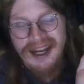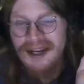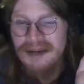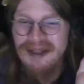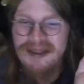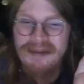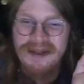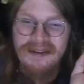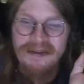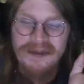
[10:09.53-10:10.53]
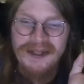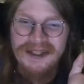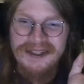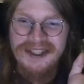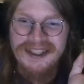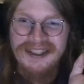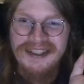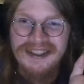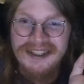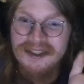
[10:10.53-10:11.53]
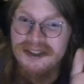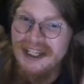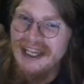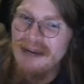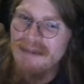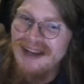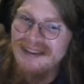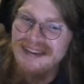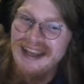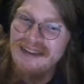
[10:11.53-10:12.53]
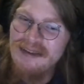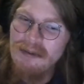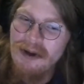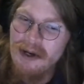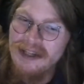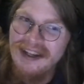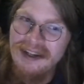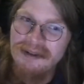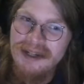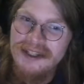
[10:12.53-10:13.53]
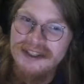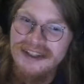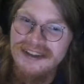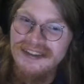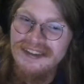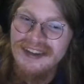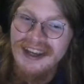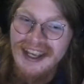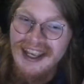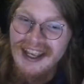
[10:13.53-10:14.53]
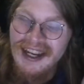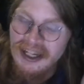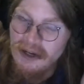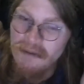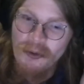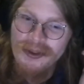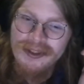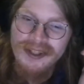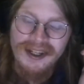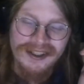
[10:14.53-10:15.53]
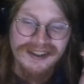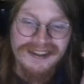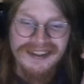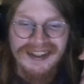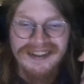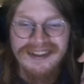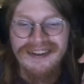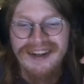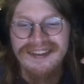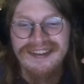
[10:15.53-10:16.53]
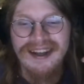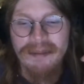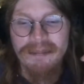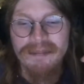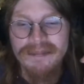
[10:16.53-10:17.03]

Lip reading: Automate the means of production. Check out my snazzy wall decorations. Go forth and conquer. Until next time.